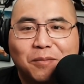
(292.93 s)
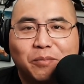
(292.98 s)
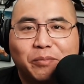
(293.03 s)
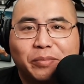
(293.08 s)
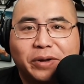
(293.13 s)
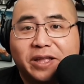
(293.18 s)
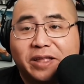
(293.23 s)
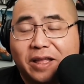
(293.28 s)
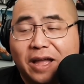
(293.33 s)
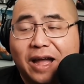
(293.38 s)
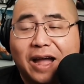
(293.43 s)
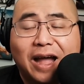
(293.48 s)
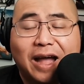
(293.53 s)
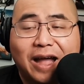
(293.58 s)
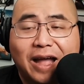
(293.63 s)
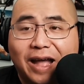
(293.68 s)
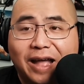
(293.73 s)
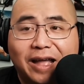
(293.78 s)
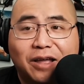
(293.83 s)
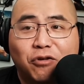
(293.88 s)
But
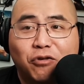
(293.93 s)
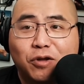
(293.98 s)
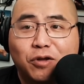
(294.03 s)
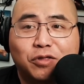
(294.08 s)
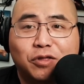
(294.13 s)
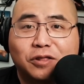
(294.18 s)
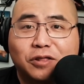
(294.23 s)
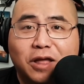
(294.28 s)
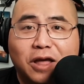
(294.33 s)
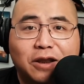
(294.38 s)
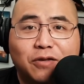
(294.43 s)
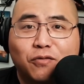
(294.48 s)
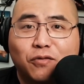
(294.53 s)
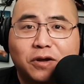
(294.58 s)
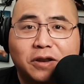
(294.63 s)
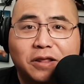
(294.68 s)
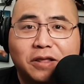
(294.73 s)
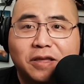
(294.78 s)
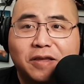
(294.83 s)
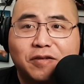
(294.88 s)
I agree with a lot of
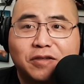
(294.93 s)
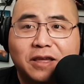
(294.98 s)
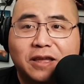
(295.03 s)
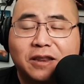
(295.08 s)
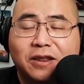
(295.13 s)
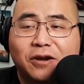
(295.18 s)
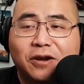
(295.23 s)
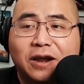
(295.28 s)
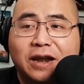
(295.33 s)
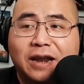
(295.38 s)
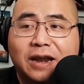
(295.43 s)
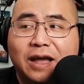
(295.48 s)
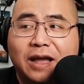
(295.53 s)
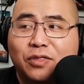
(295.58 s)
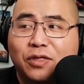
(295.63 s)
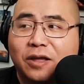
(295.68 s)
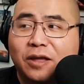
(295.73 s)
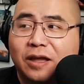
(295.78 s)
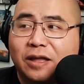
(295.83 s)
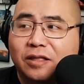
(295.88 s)
what he said here. And I
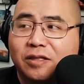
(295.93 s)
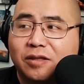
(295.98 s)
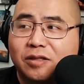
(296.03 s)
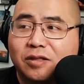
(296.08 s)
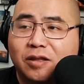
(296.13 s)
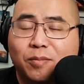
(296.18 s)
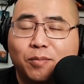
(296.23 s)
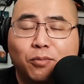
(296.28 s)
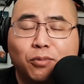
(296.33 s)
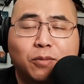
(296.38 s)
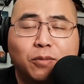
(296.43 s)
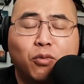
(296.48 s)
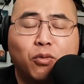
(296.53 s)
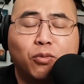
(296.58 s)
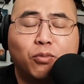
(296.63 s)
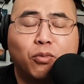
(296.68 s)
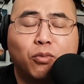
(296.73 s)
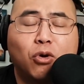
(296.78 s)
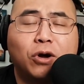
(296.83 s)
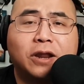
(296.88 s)
think to put a
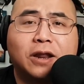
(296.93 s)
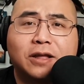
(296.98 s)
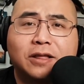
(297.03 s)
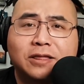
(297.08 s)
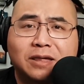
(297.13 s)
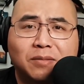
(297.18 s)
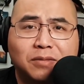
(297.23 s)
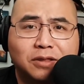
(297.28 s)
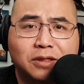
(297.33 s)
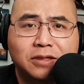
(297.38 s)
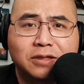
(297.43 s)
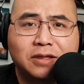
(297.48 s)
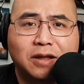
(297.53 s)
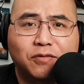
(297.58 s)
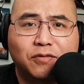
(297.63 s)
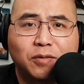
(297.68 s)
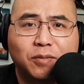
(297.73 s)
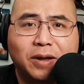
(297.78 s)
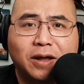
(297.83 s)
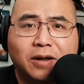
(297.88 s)
point on some of the
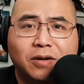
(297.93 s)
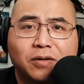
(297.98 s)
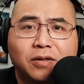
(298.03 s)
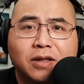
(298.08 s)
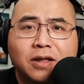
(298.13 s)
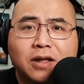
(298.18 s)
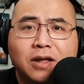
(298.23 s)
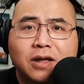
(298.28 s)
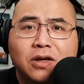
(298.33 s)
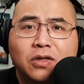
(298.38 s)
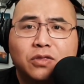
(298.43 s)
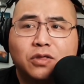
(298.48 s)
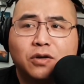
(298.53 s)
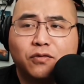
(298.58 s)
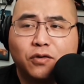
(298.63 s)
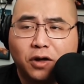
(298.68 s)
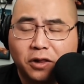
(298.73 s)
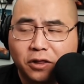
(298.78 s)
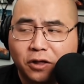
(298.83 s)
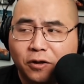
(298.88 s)
stuff about the
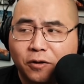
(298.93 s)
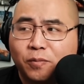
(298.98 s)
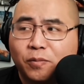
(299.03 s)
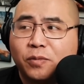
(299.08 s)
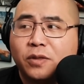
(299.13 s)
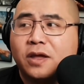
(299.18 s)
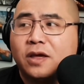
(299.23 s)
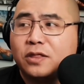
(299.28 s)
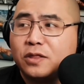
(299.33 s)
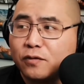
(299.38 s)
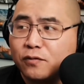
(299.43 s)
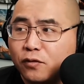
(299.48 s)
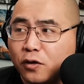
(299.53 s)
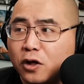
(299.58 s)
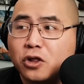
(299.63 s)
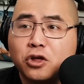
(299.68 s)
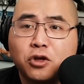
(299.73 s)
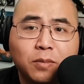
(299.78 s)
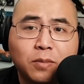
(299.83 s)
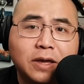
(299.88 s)
volume
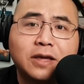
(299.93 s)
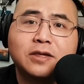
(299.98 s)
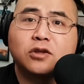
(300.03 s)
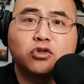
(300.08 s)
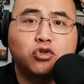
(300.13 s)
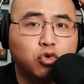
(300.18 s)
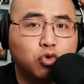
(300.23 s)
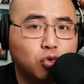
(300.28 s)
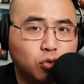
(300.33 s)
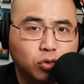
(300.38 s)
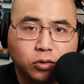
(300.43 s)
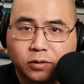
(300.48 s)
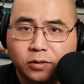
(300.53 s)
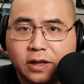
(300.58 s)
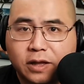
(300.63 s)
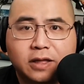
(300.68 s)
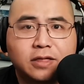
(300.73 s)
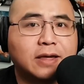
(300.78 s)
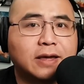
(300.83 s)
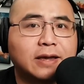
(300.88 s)
is a tool.
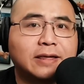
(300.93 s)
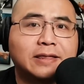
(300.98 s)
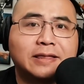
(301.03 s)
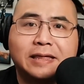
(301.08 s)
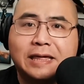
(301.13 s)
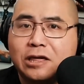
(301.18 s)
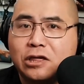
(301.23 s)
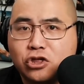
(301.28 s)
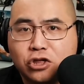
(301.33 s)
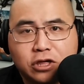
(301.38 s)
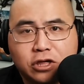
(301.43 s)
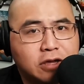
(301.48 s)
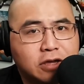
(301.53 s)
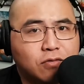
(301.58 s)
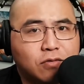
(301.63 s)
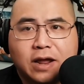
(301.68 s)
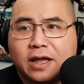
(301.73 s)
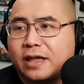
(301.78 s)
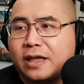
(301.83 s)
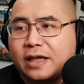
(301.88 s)
It's like CG,
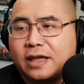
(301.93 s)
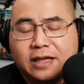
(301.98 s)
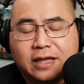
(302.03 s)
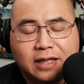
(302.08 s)
right?